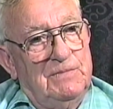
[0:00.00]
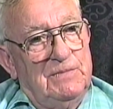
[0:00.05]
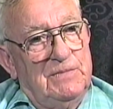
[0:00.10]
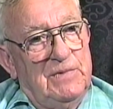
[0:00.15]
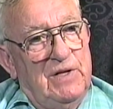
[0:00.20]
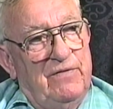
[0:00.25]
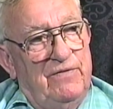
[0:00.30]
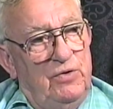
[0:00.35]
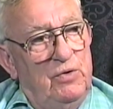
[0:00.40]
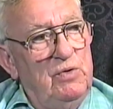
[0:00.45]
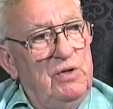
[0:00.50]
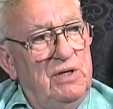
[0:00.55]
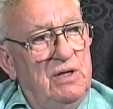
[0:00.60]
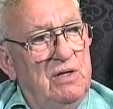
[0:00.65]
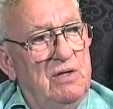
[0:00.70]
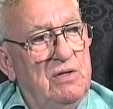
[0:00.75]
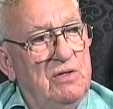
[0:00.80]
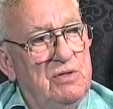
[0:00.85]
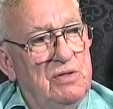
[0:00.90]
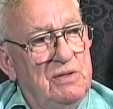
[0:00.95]
A few
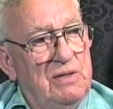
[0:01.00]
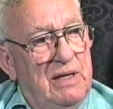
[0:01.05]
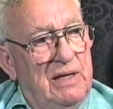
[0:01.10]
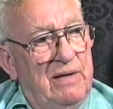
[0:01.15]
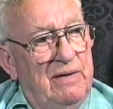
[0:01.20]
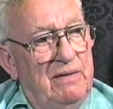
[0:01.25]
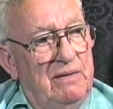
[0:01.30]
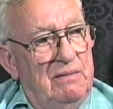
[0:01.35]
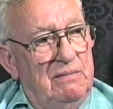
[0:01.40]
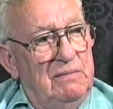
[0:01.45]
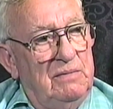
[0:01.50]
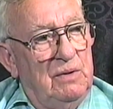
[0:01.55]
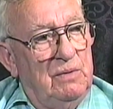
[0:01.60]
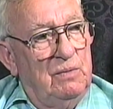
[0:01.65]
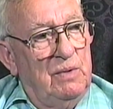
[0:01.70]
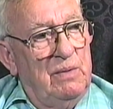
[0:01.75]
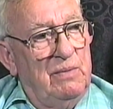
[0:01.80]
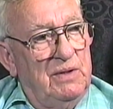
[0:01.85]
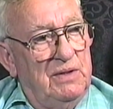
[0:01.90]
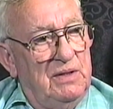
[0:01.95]
years, uh, you know,
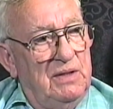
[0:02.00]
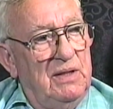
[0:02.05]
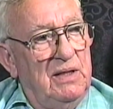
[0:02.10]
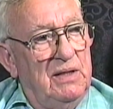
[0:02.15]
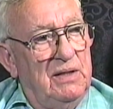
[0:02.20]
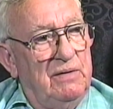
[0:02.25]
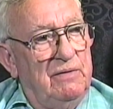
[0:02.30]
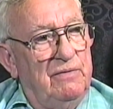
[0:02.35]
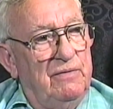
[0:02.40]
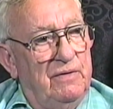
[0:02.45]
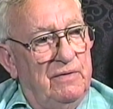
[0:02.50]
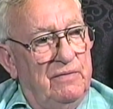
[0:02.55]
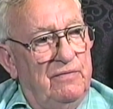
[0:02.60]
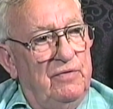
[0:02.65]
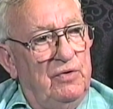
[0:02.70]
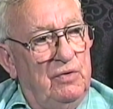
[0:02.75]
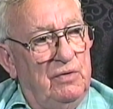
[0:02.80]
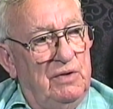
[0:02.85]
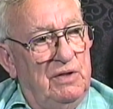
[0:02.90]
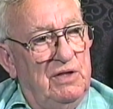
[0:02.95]
we went together for a
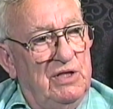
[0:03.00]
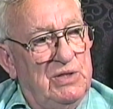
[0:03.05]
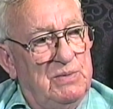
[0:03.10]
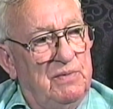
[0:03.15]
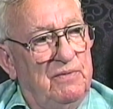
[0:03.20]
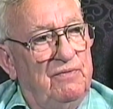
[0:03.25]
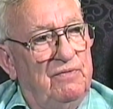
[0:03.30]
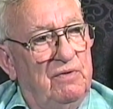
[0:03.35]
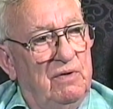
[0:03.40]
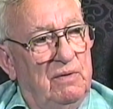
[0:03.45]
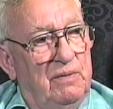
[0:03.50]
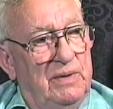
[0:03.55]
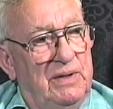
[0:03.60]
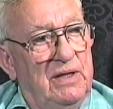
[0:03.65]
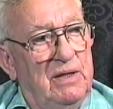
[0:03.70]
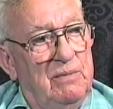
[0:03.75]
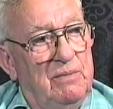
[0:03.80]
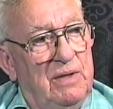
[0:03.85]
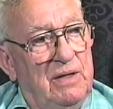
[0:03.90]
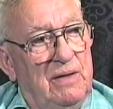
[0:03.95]
few years before we
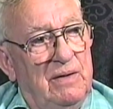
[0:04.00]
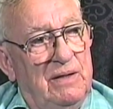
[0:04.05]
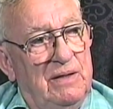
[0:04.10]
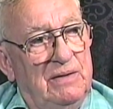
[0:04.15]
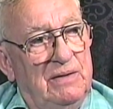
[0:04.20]
got married.